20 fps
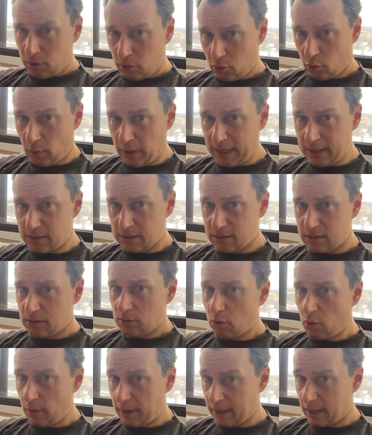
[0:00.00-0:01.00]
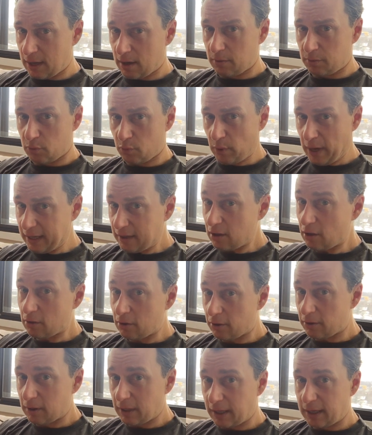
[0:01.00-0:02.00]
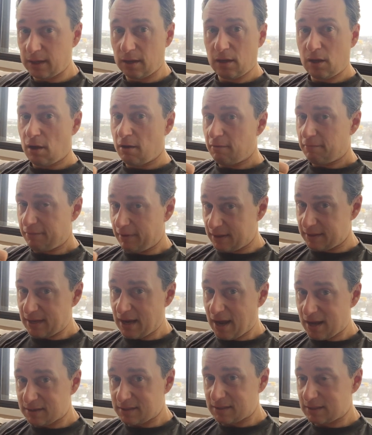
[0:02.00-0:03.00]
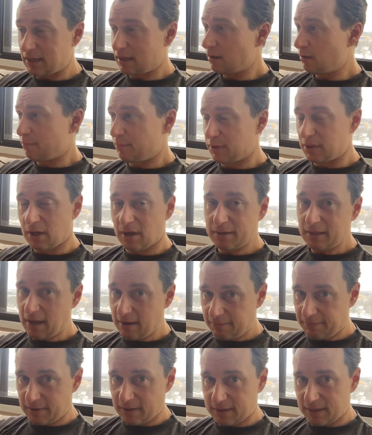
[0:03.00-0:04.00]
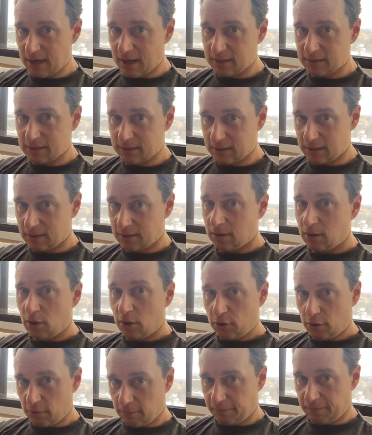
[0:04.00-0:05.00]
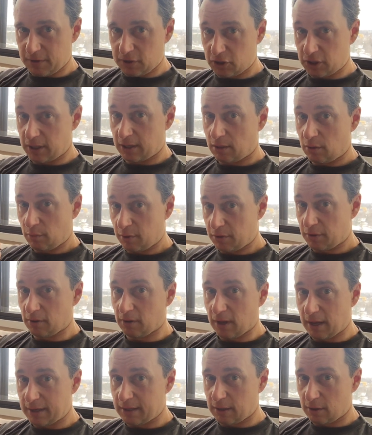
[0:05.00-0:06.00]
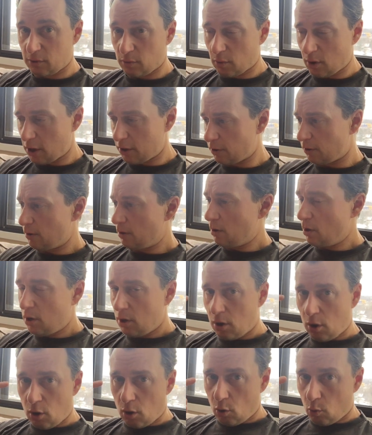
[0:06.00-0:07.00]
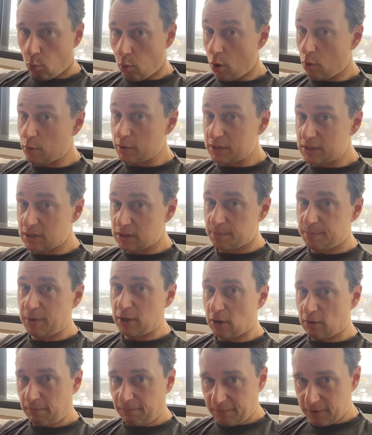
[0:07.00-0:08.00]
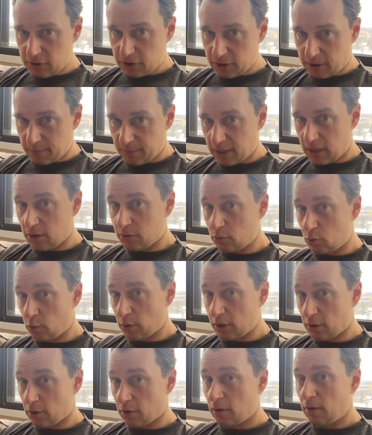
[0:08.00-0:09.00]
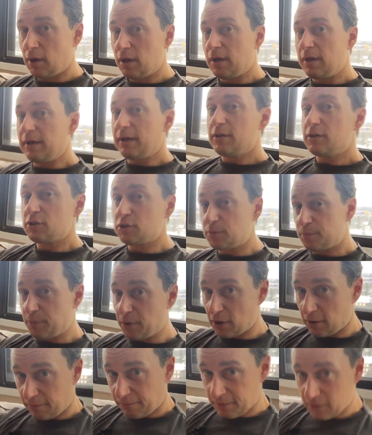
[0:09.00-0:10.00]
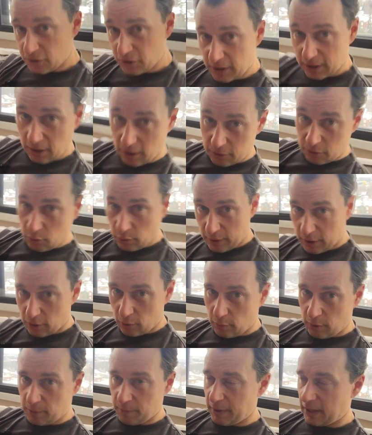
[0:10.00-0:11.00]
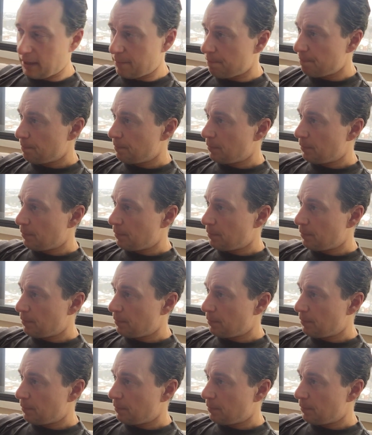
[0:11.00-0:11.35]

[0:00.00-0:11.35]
Tweets going out regularly, fantastic, but not that fantastic. You're fishing with your line in the water. What would spear fishing be on Twitter? Spear fishing on Twitter would be